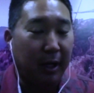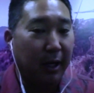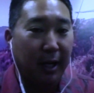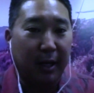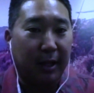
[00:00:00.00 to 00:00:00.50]
Like,
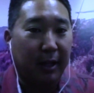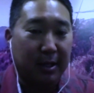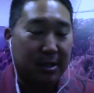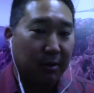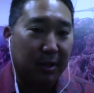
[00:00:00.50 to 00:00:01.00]
again,
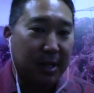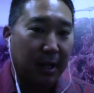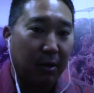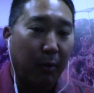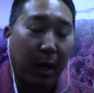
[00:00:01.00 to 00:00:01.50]
anything that's salty,
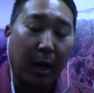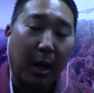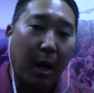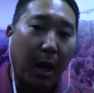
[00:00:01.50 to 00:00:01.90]
sandy, or wet.